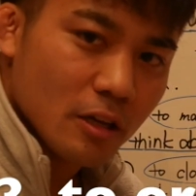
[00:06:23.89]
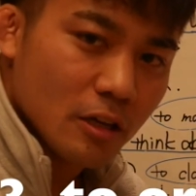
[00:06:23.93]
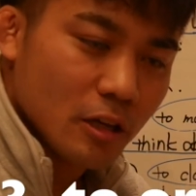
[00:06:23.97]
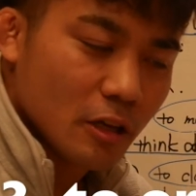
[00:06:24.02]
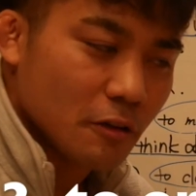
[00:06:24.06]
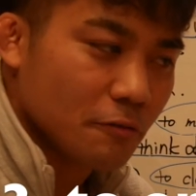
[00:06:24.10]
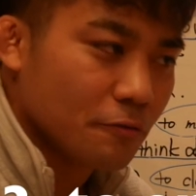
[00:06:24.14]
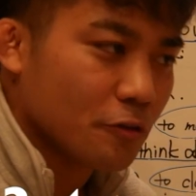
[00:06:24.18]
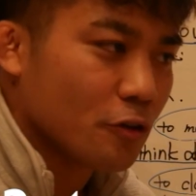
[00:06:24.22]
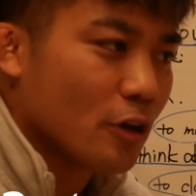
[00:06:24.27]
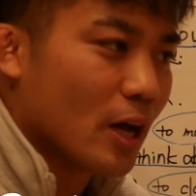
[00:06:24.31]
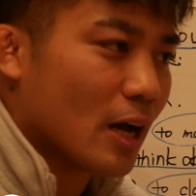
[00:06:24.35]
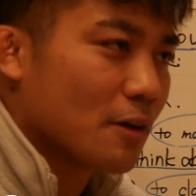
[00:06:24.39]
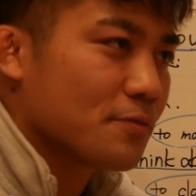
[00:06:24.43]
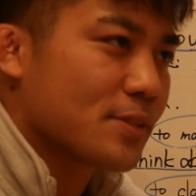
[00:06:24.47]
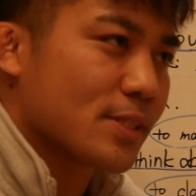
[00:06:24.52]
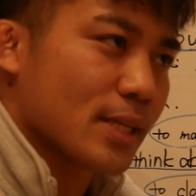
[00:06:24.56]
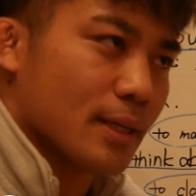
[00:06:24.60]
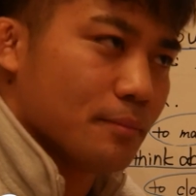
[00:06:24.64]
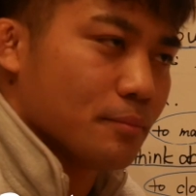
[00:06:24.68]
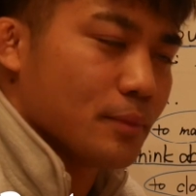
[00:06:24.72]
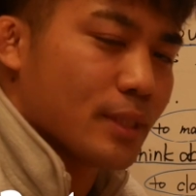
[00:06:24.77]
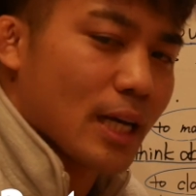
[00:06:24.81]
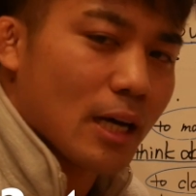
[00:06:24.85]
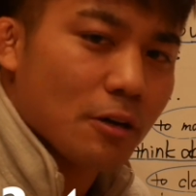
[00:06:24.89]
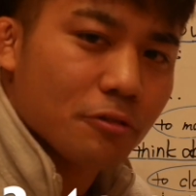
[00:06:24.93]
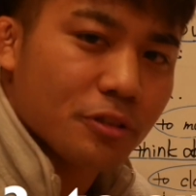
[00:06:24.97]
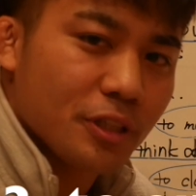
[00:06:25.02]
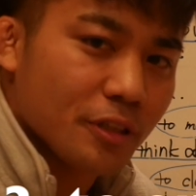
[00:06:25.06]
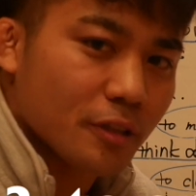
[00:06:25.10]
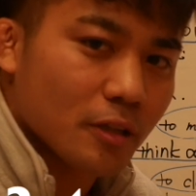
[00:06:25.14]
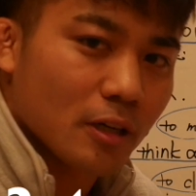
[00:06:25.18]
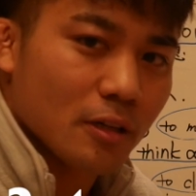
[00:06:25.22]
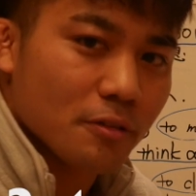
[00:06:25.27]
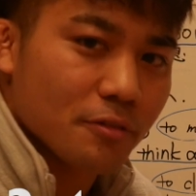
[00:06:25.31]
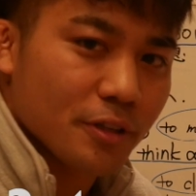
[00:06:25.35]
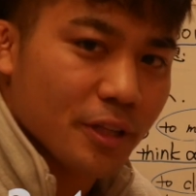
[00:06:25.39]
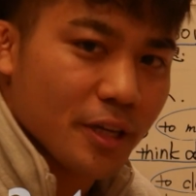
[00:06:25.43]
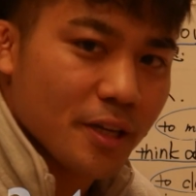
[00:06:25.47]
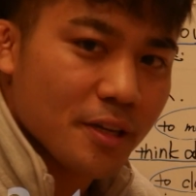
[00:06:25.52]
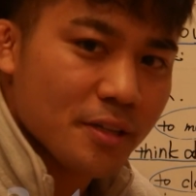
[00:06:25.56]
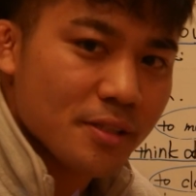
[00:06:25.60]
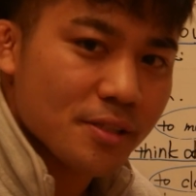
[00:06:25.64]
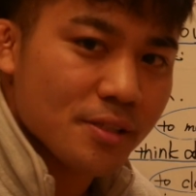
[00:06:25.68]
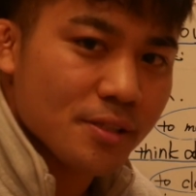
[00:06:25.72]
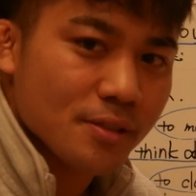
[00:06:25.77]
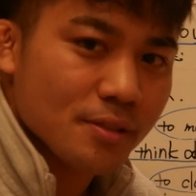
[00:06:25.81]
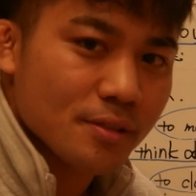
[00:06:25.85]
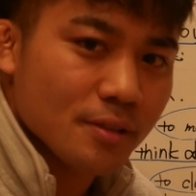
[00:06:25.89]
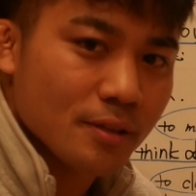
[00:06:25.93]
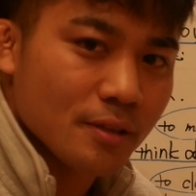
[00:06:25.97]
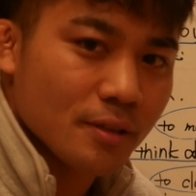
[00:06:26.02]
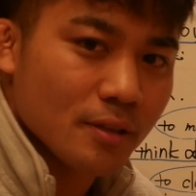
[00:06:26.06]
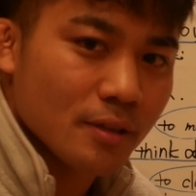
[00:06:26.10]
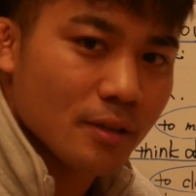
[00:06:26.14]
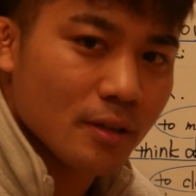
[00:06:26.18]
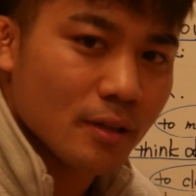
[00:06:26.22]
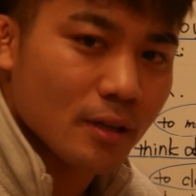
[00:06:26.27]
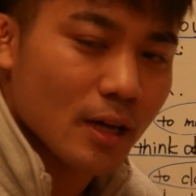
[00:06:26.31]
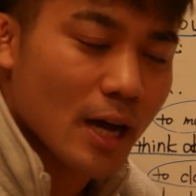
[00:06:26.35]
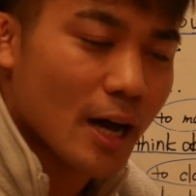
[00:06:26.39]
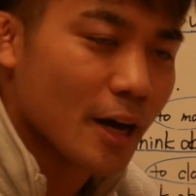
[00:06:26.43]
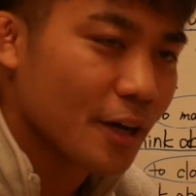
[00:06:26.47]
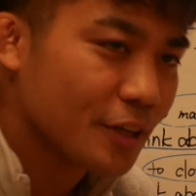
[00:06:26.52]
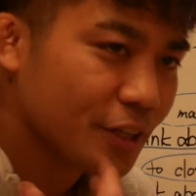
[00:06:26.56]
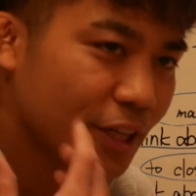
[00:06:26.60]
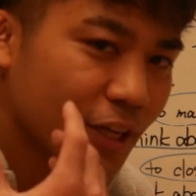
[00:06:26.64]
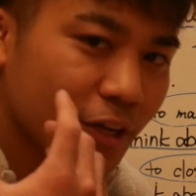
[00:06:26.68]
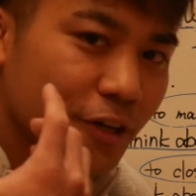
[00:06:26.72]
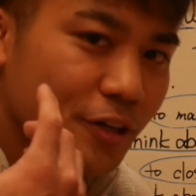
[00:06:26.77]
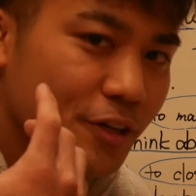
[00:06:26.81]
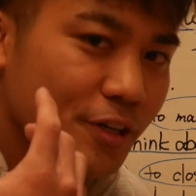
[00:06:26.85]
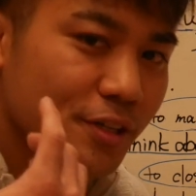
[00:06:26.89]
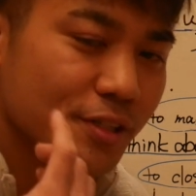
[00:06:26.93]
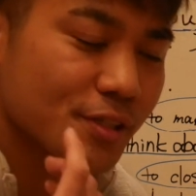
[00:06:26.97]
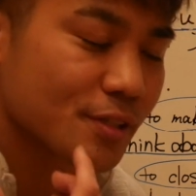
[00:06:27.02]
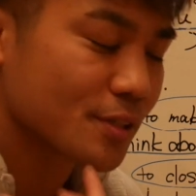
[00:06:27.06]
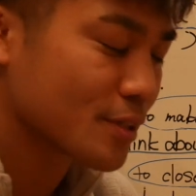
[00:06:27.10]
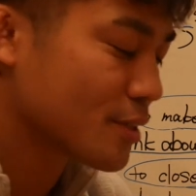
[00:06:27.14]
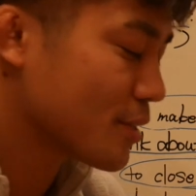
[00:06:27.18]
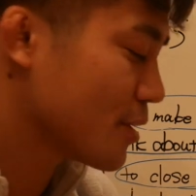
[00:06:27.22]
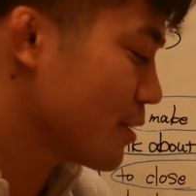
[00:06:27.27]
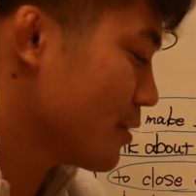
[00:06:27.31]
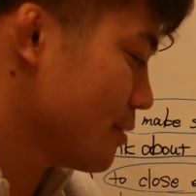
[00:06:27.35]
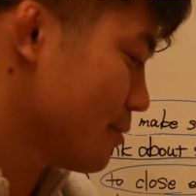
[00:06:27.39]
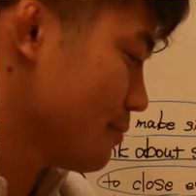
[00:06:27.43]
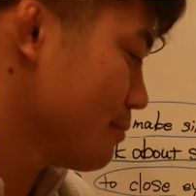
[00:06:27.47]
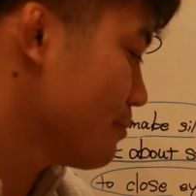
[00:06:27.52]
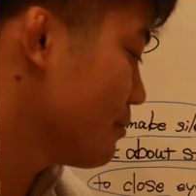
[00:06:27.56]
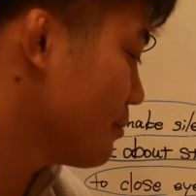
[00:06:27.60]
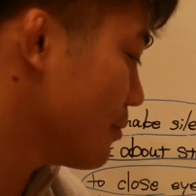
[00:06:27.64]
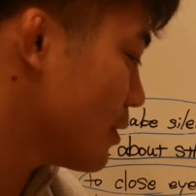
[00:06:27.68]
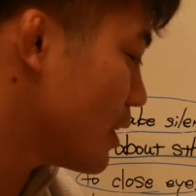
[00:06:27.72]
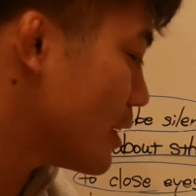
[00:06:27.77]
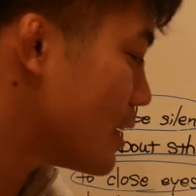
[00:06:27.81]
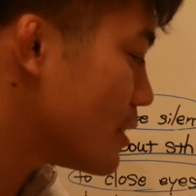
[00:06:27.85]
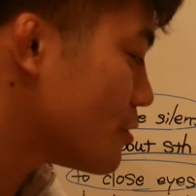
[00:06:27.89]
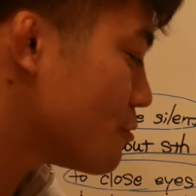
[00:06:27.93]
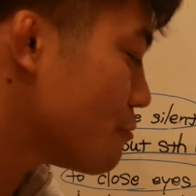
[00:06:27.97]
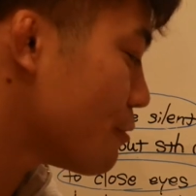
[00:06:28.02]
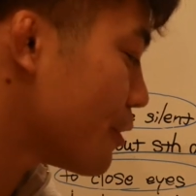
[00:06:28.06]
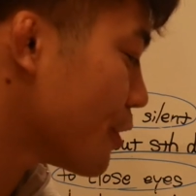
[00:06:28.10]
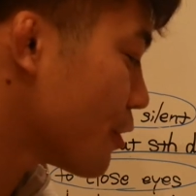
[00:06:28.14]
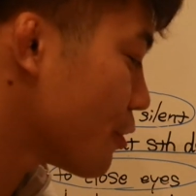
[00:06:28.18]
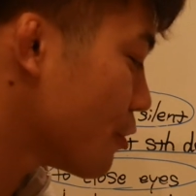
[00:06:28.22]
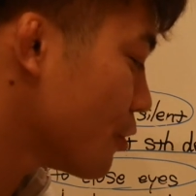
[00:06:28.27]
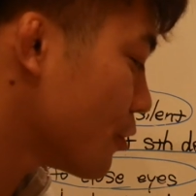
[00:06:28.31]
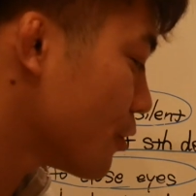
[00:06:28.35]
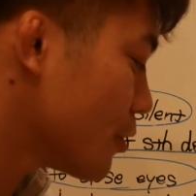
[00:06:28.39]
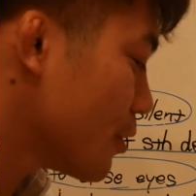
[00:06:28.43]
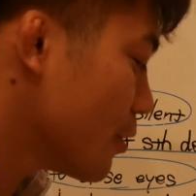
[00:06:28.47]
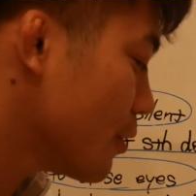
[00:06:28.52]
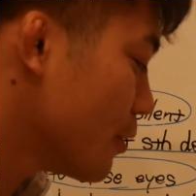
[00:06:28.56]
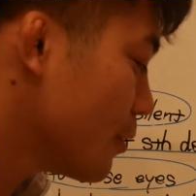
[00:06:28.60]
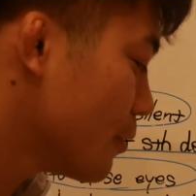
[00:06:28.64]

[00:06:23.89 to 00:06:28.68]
If you have some tactical things, ideas, it's very good.